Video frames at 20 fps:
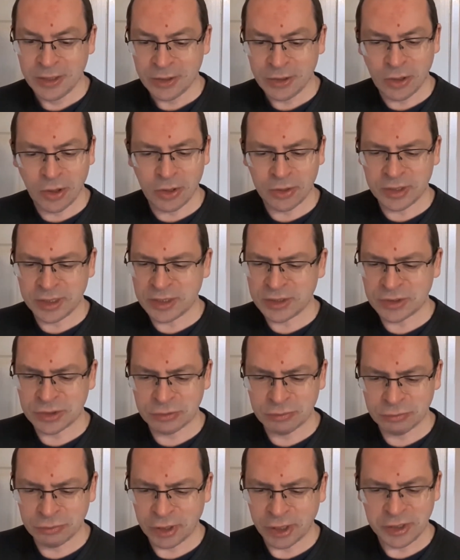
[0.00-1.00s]
God is
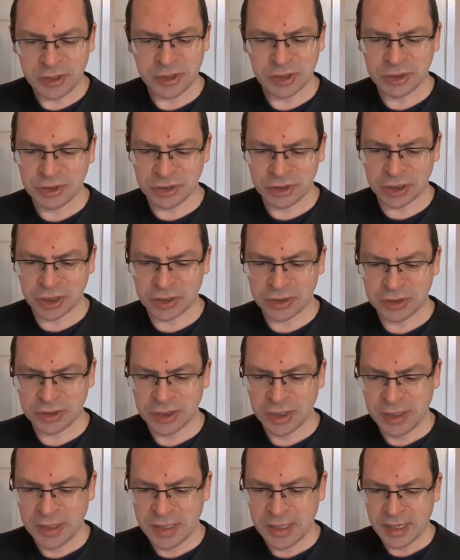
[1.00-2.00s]
a righteous
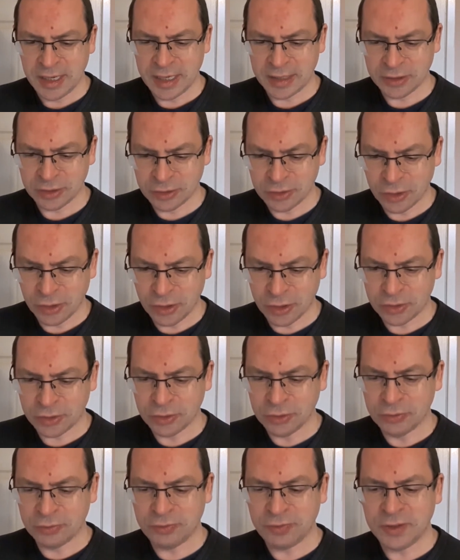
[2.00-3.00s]
judge and a God
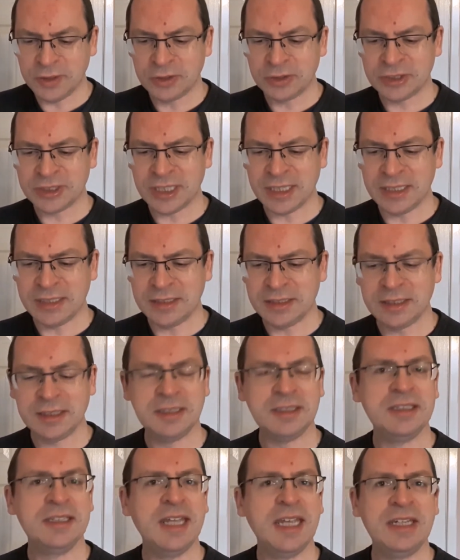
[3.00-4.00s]
who feels
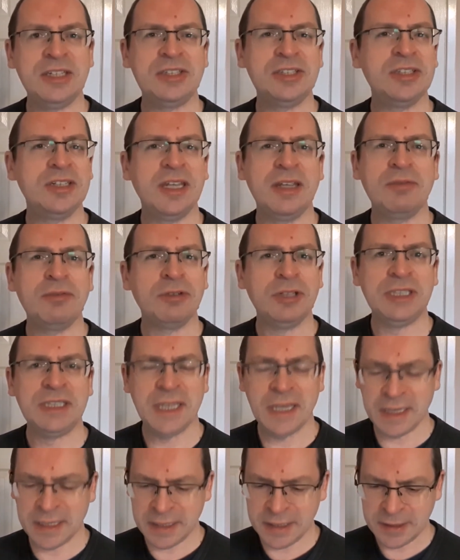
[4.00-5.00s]
indignation every
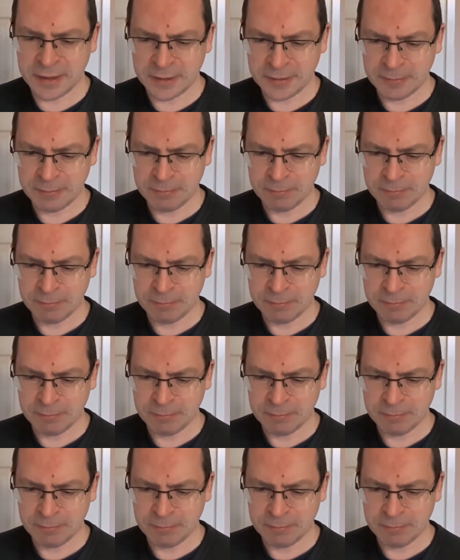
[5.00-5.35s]
day.